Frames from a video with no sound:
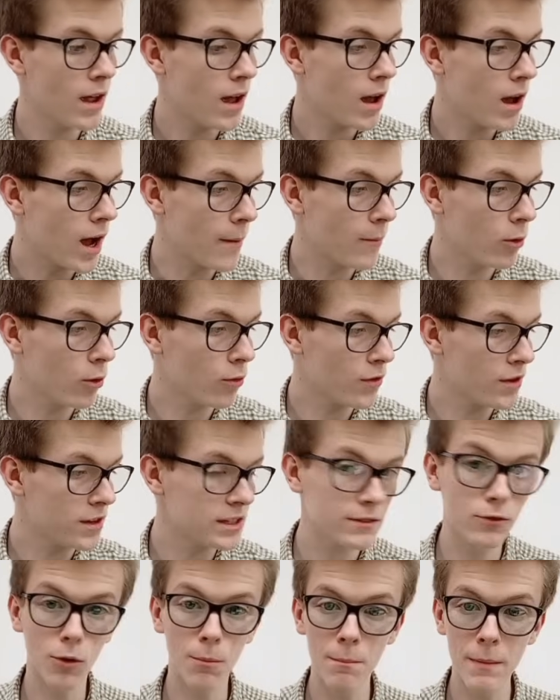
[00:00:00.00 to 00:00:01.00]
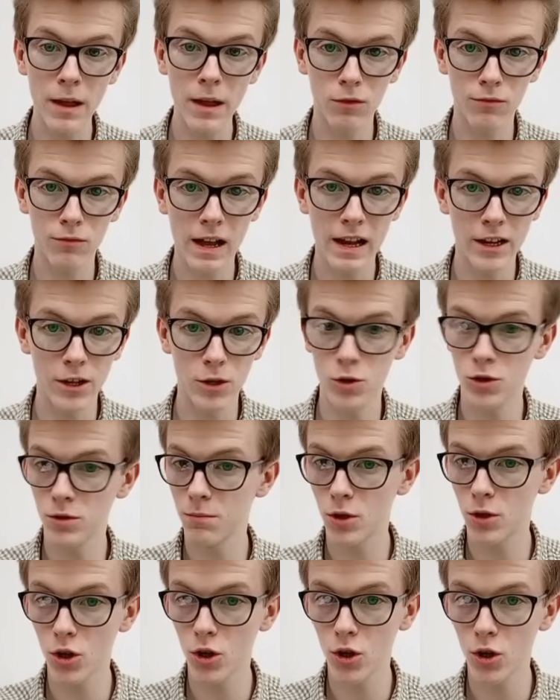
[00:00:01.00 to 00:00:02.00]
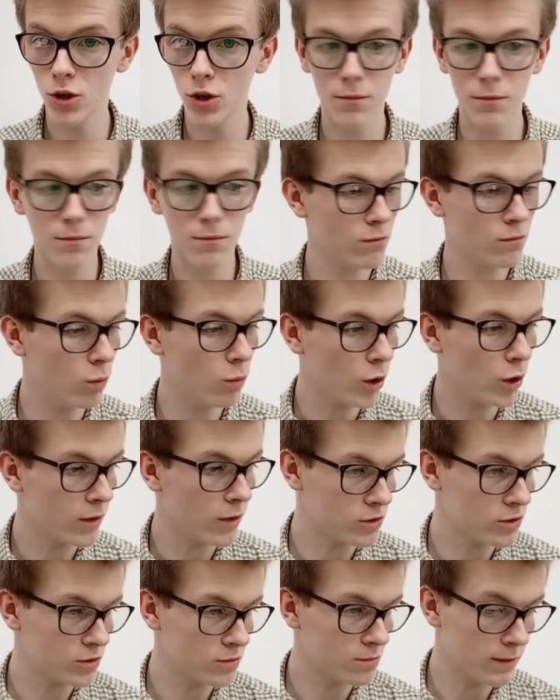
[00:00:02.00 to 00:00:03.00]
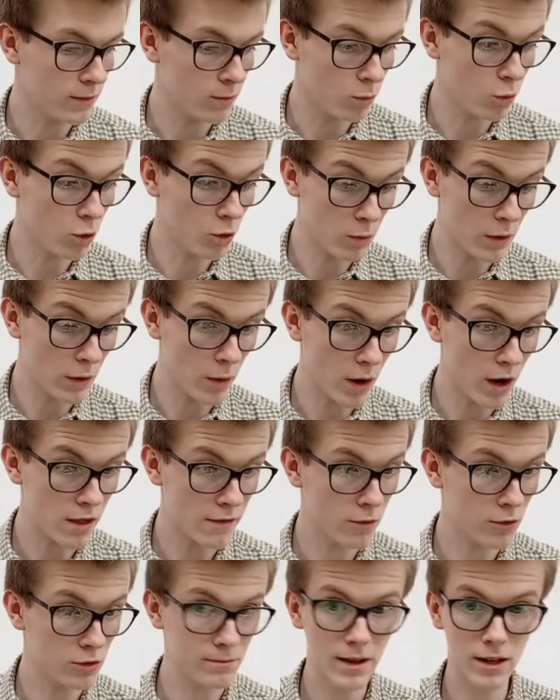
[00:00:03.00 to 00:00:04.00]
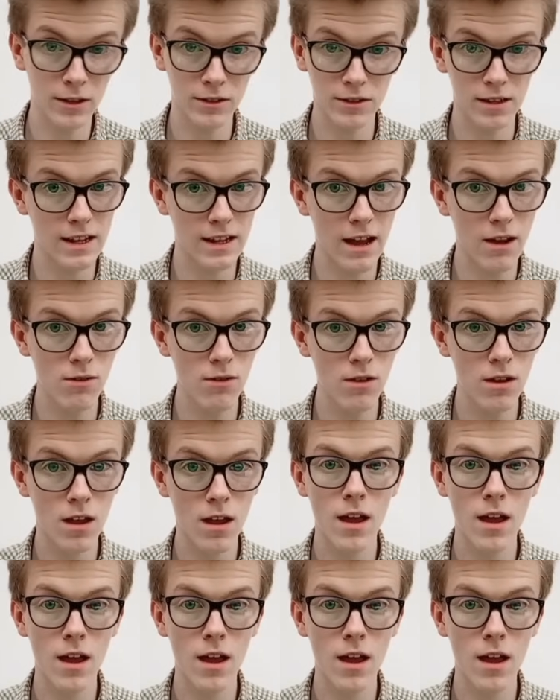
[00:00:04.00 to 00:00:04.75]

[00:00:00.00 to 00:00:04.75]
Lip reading: I bought this for melt value, just pure what it would be worth if it was melted down.